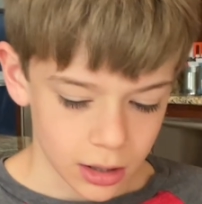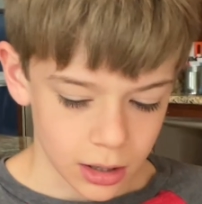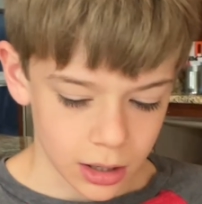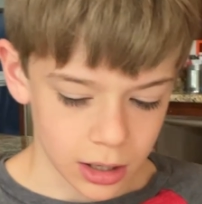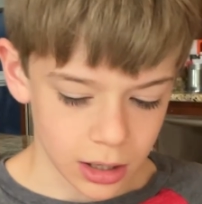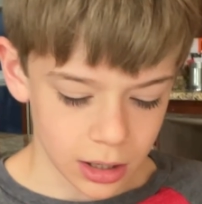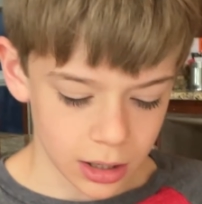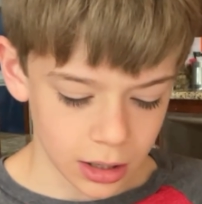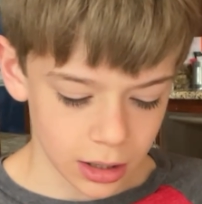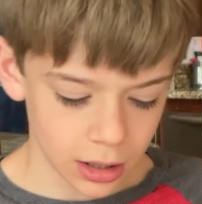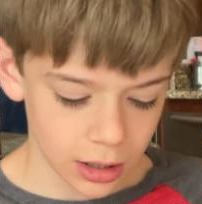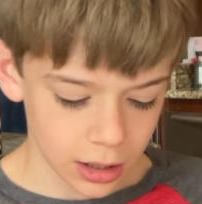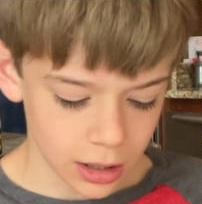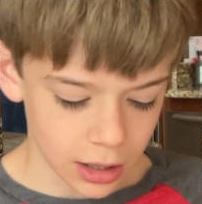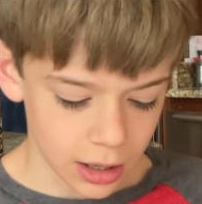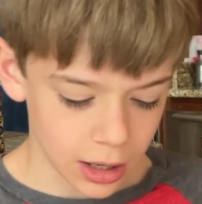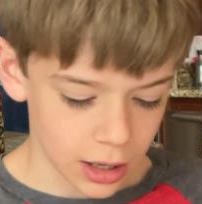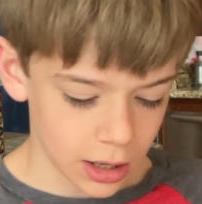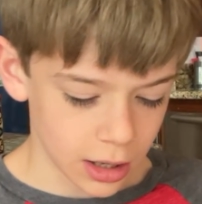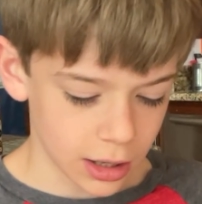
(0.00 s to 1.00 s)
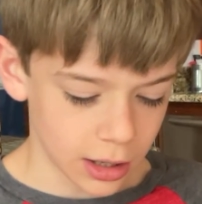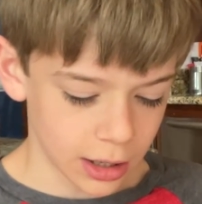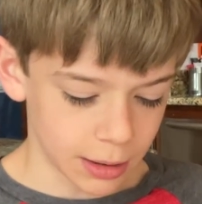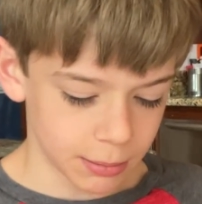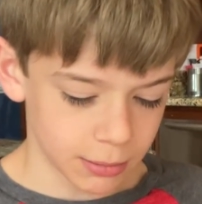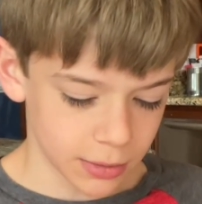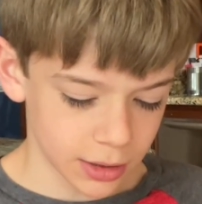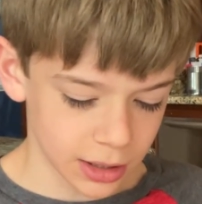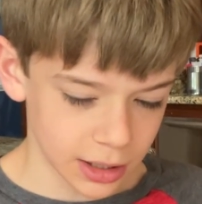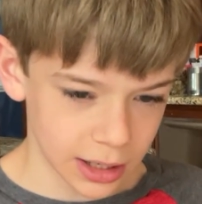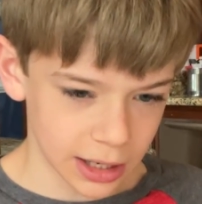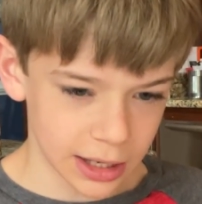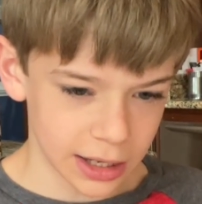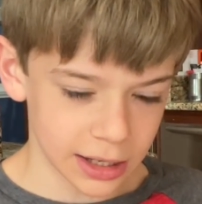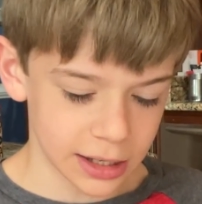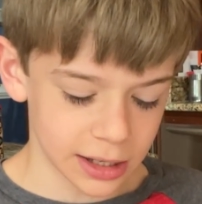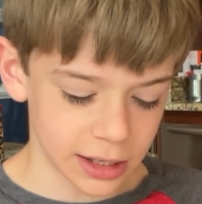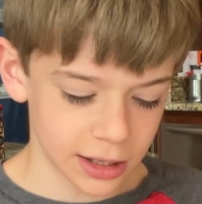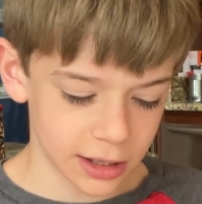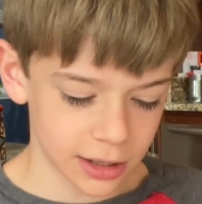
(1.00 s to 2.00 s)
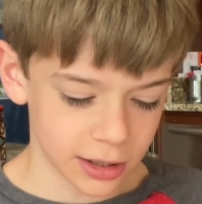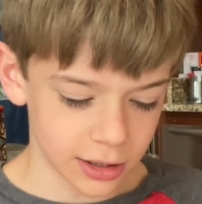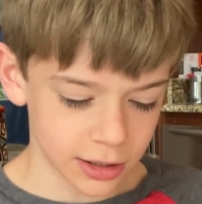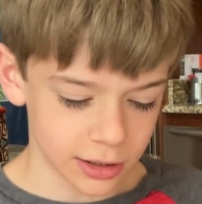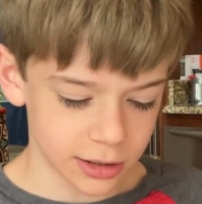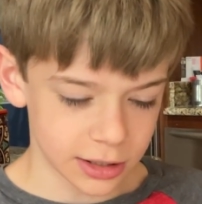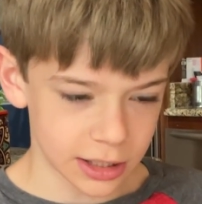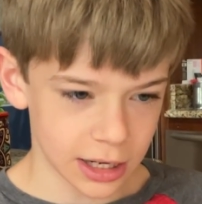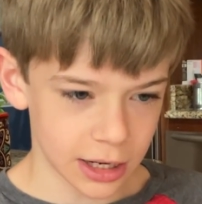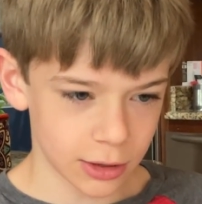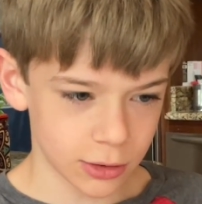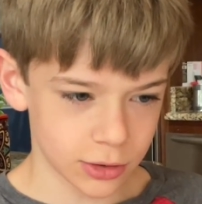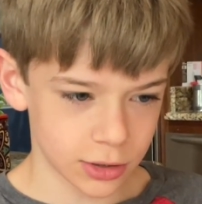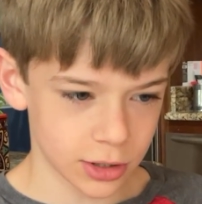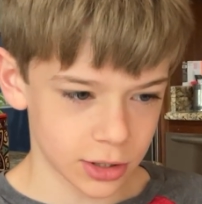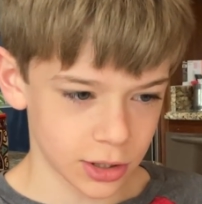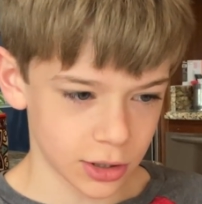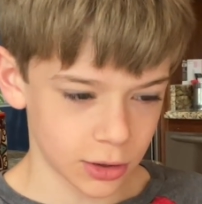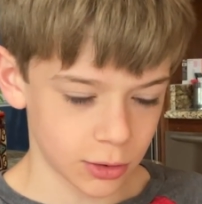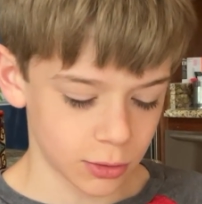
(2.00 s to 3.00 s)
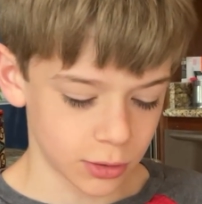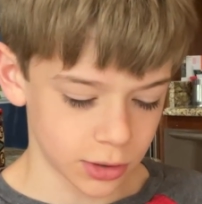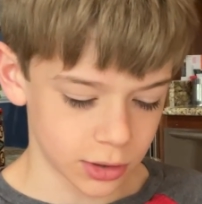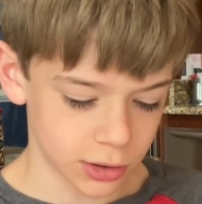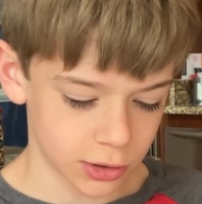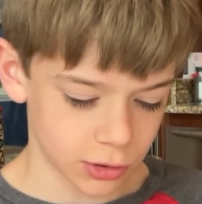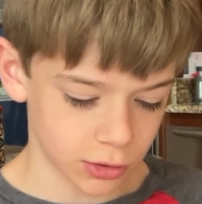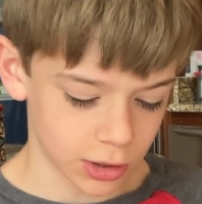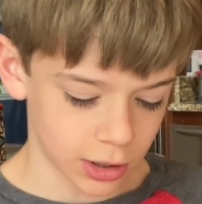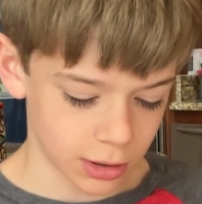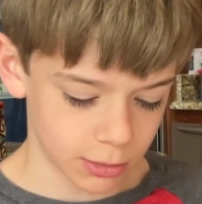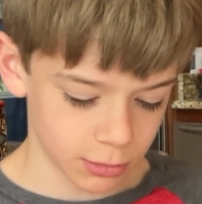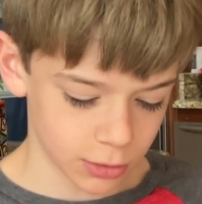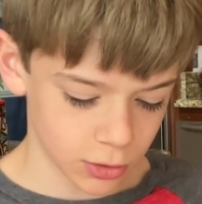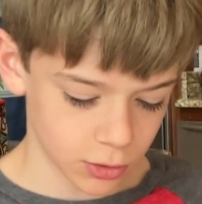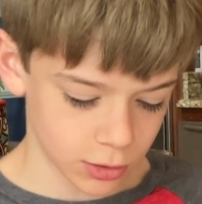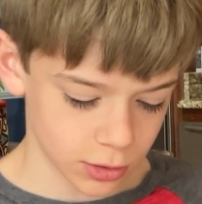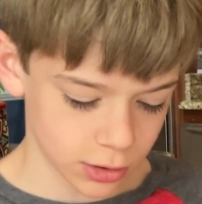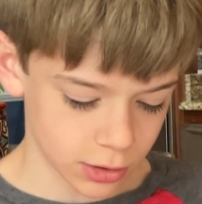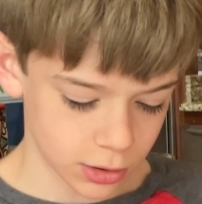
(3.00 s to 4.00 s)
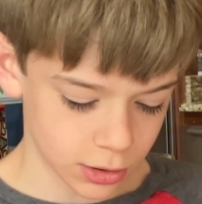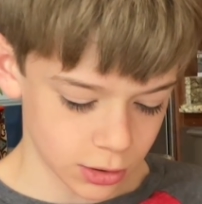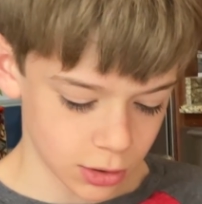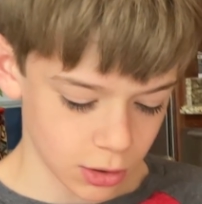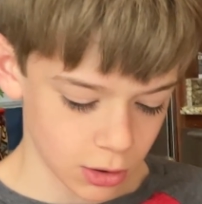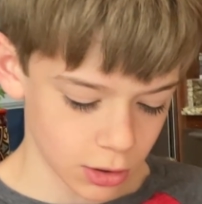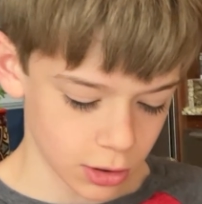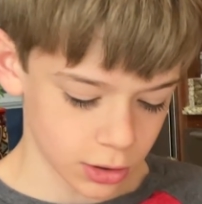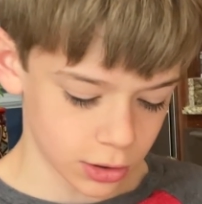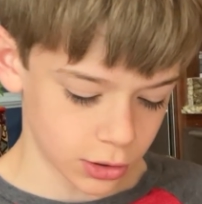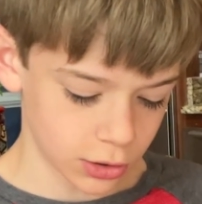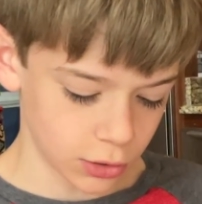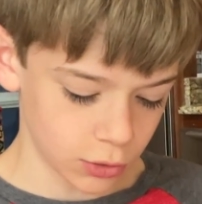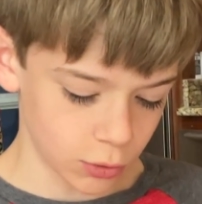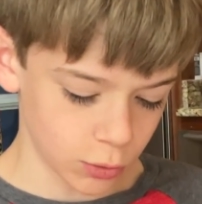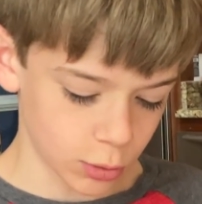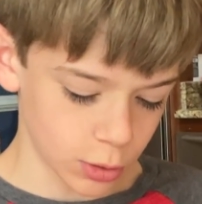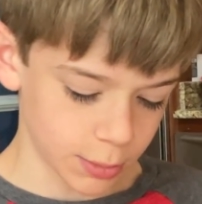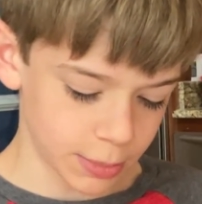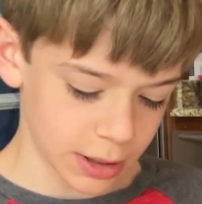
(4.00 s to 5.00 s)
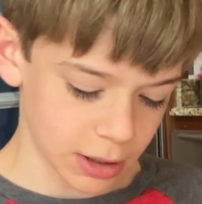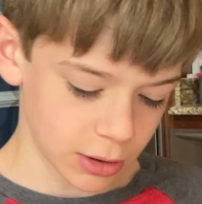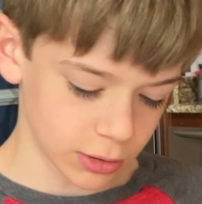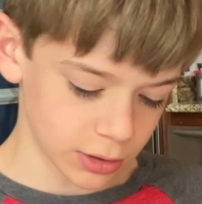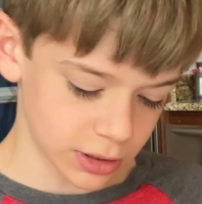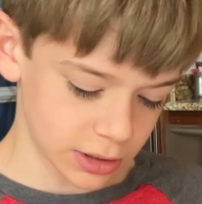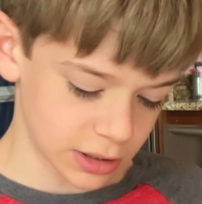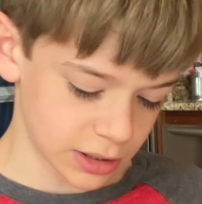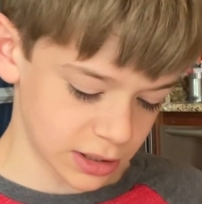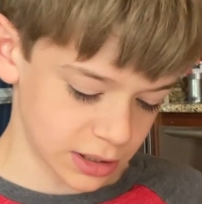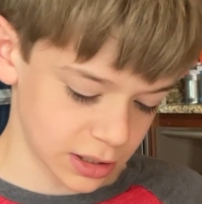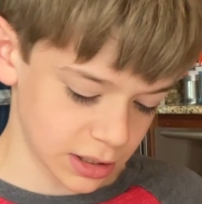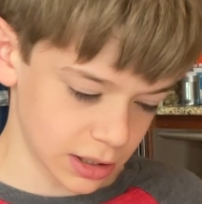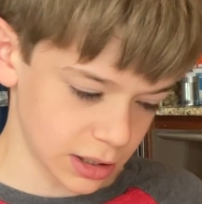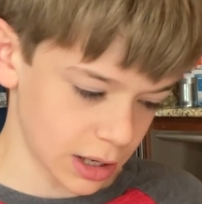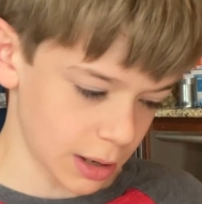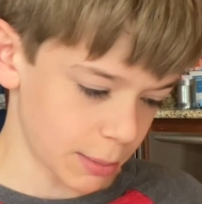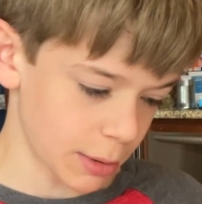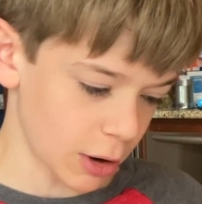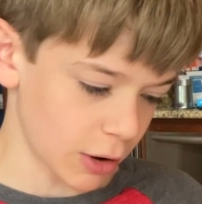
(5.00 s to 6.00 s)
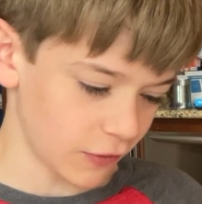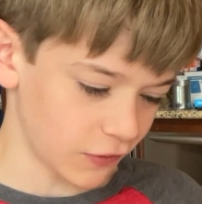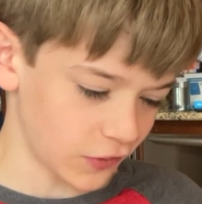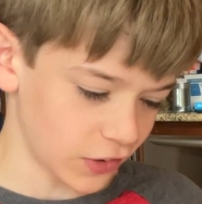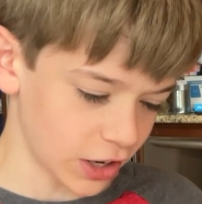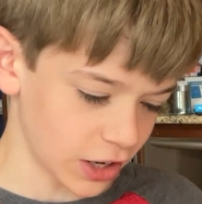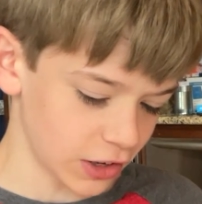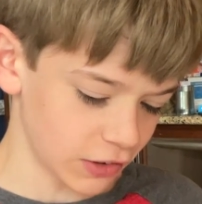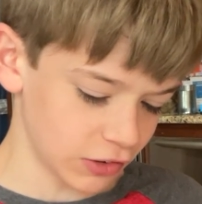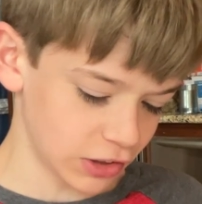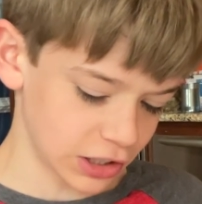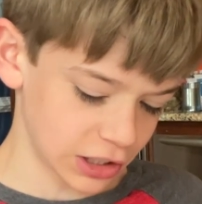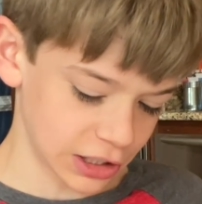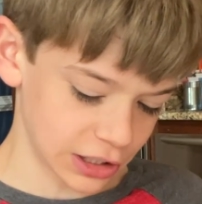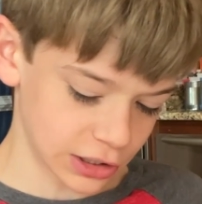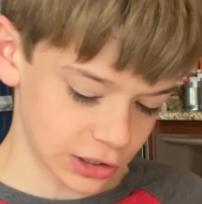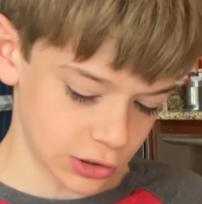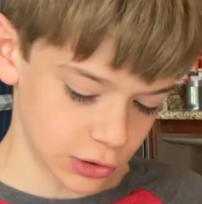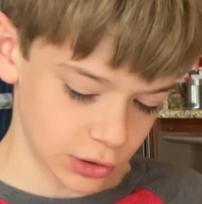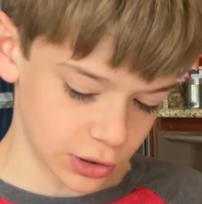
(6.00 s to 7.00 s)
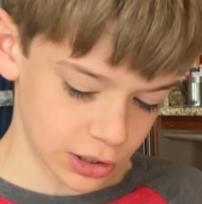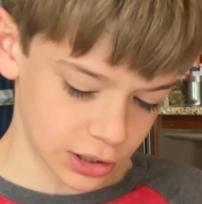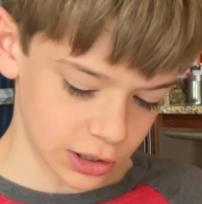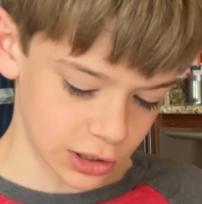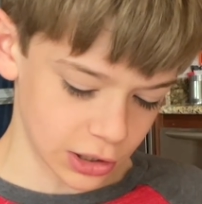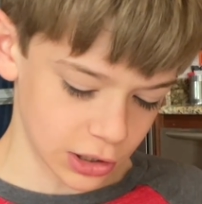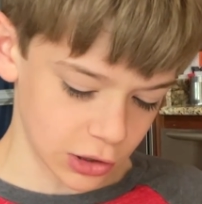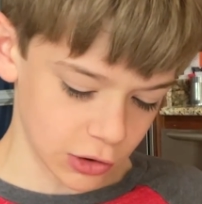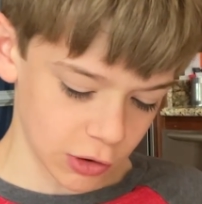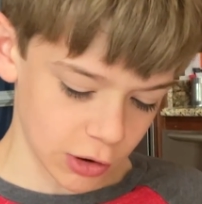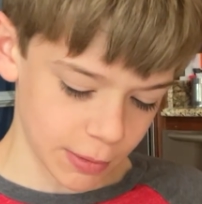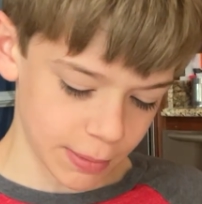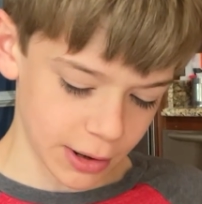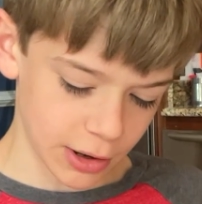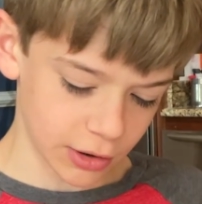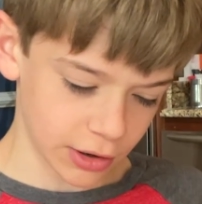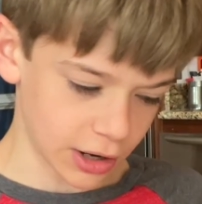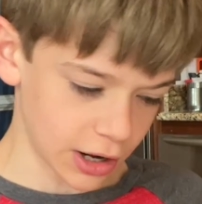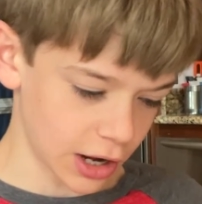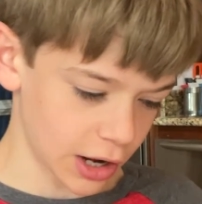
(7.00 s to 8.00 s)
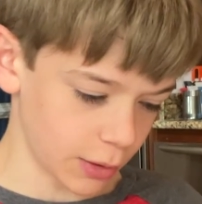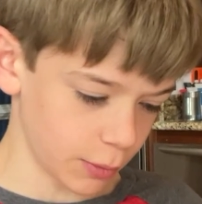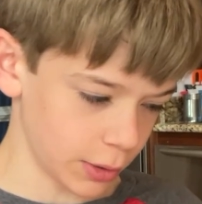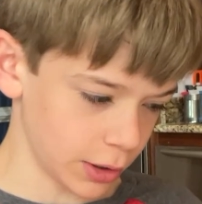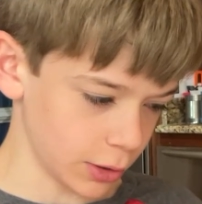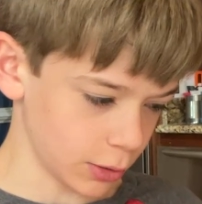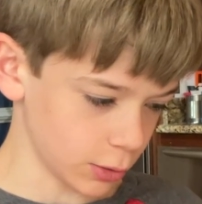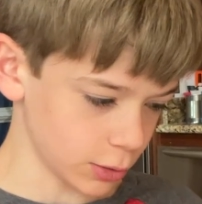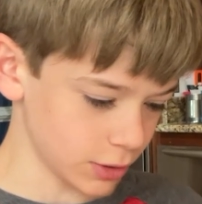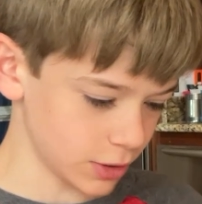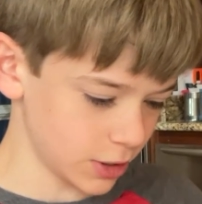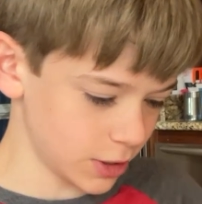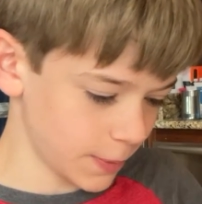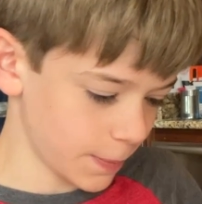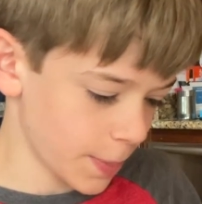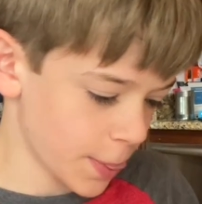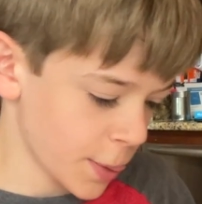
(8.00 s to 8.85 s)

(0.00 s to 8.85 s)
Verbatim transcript: Hi, uh, hi, I'm hey kids. How's it going? So I'm going to talk to you about about five things you didn't know about Hot Wheels.